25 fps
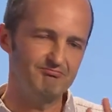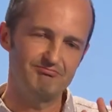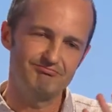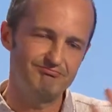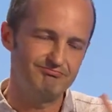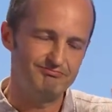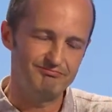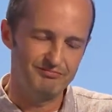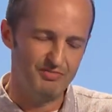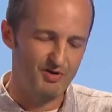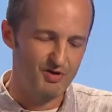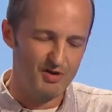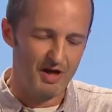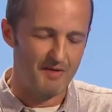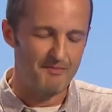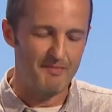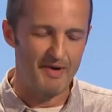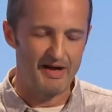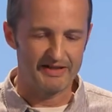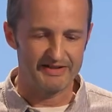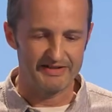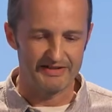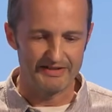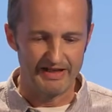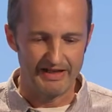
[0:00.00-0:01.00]
we'll come
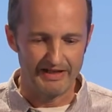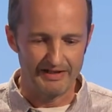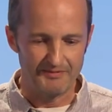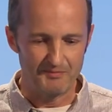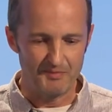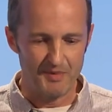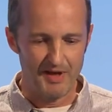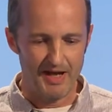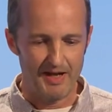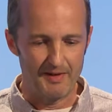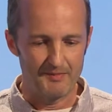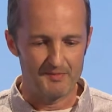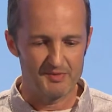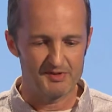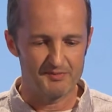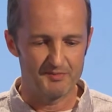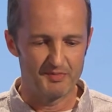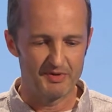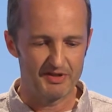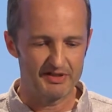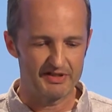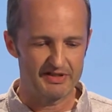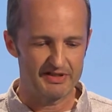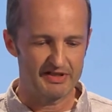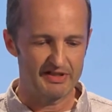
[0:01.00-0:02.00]
back to that perhaps,
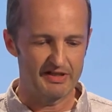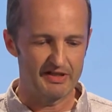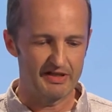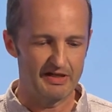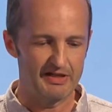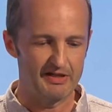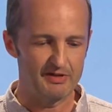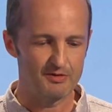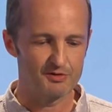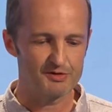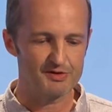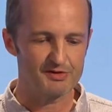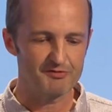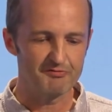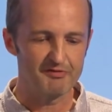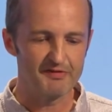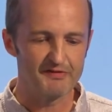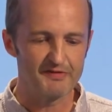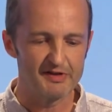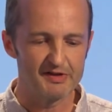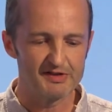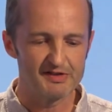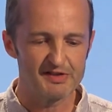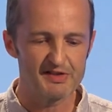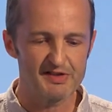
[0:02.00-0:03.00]
but uh, it also
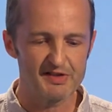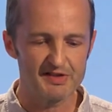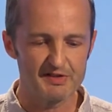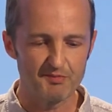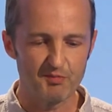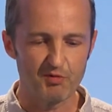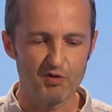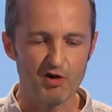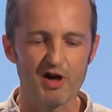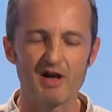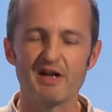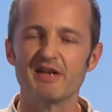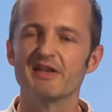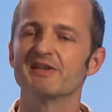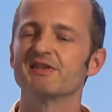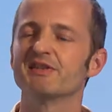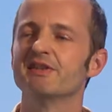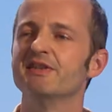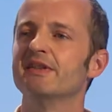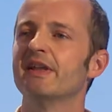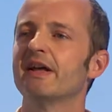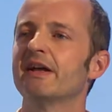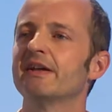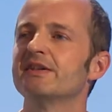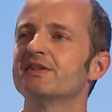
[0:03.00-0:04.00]
reveals a surprise,
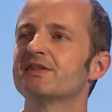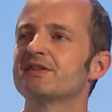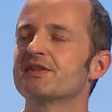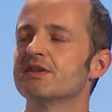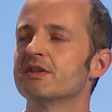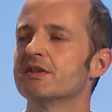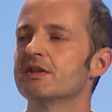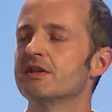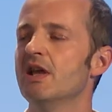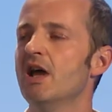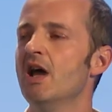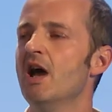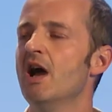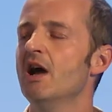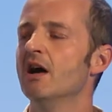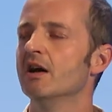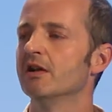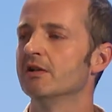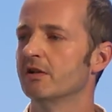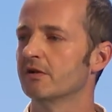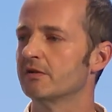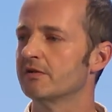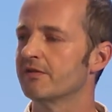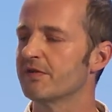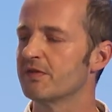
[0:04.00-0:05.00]
and that is that
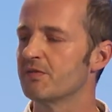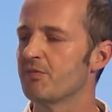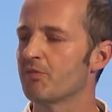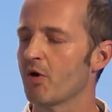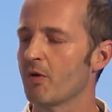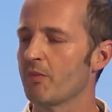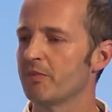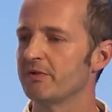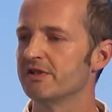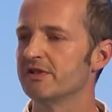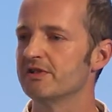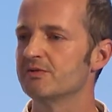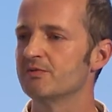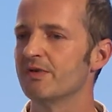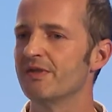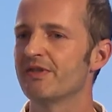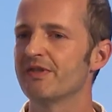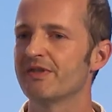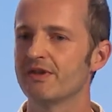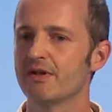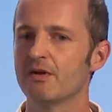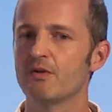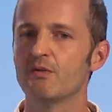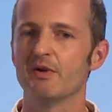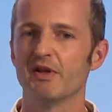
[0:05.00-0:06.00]
a lot of the properties we
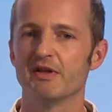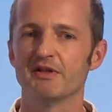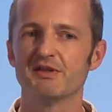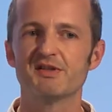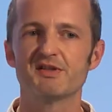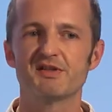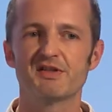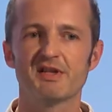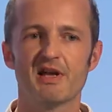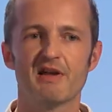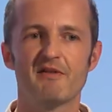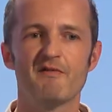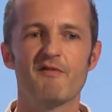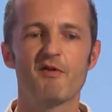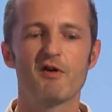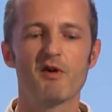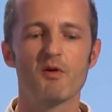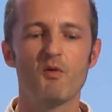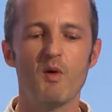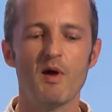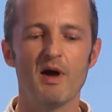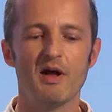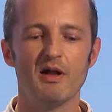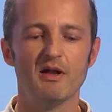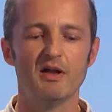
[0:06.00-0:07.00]
think we understand very
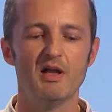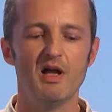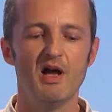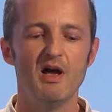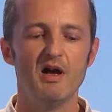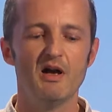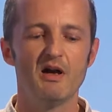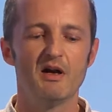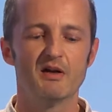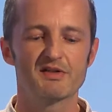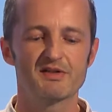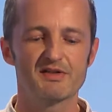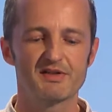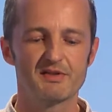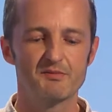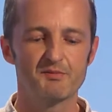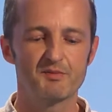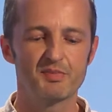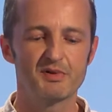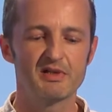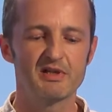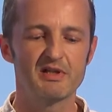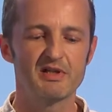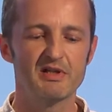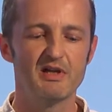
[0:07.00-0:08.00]
well are
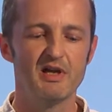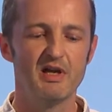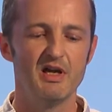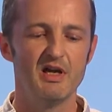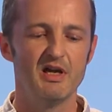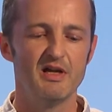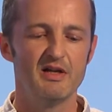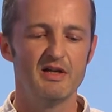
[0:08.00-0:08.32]
simply